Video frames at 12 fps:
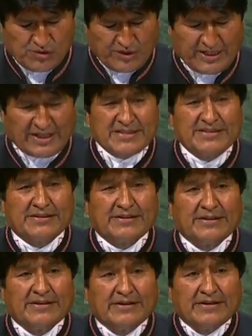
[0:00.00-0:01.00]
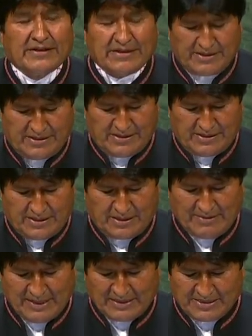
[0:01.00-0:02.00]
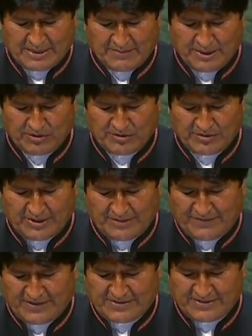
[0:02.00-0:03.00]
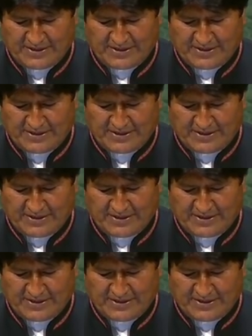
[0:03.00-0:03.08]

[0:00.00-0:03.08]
Secretary General of the United Nations,